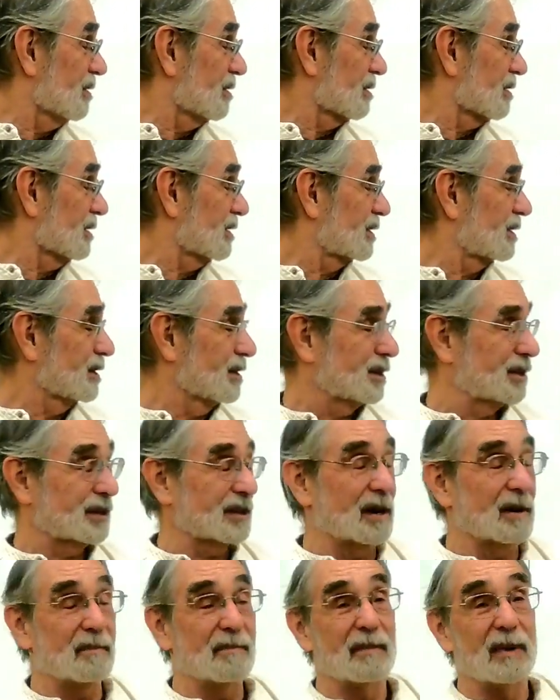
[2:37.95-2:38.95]
You can see
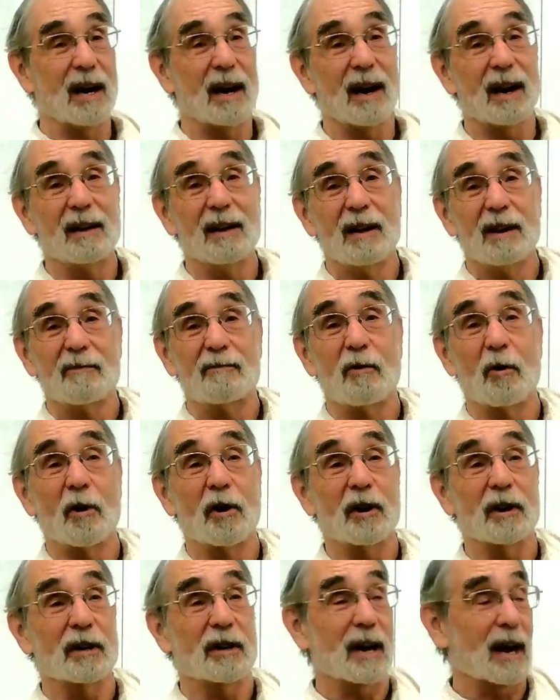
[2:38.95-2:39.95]
some
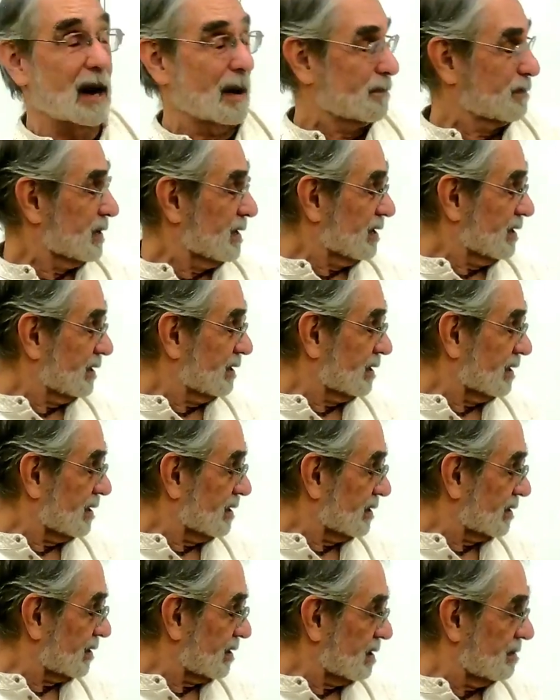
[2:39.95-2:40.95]
foreign copies. It
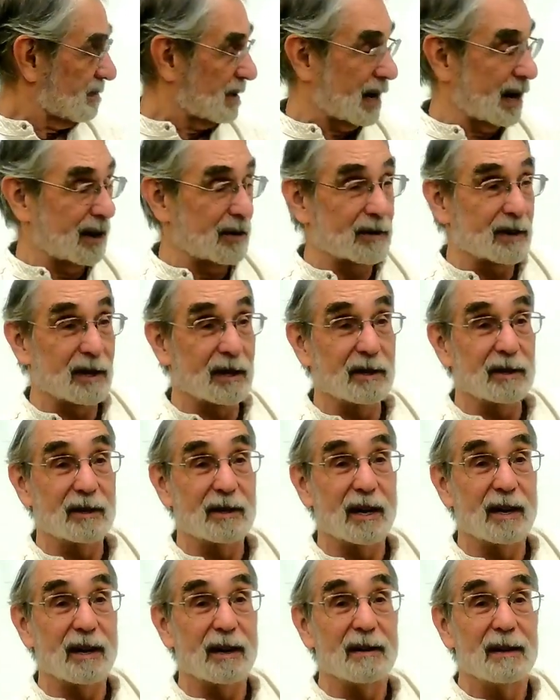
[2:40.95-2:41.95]
has come out
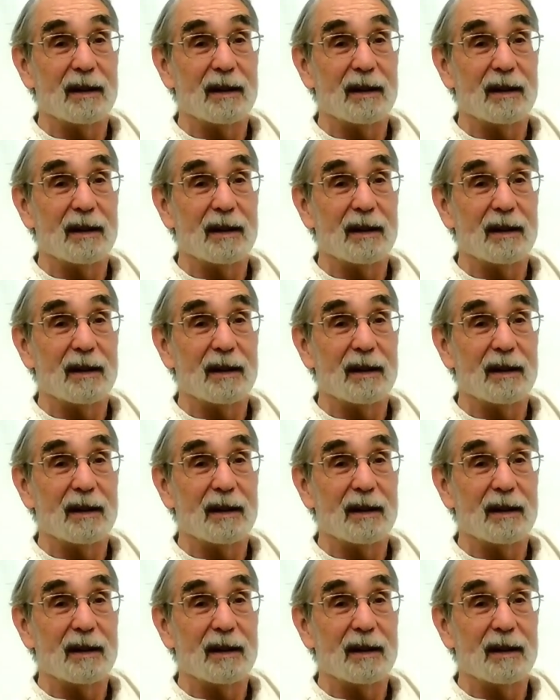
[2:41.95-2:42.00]
in